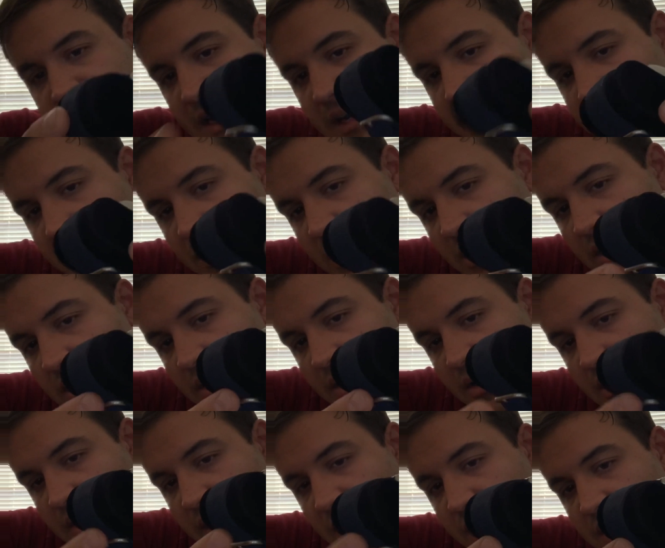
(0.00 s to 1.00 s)
of the
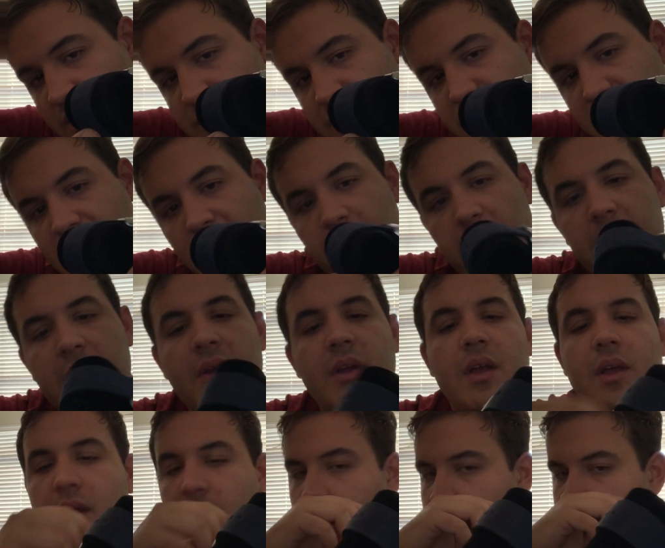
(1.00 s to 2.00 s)
NATO strap,
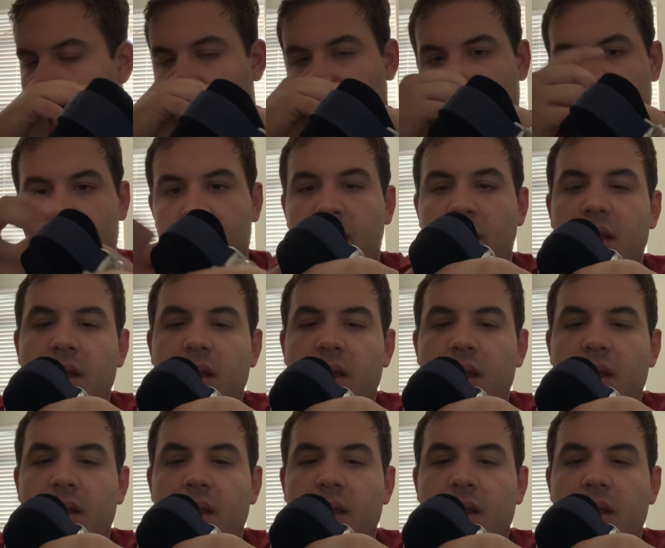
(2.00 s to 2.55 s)
but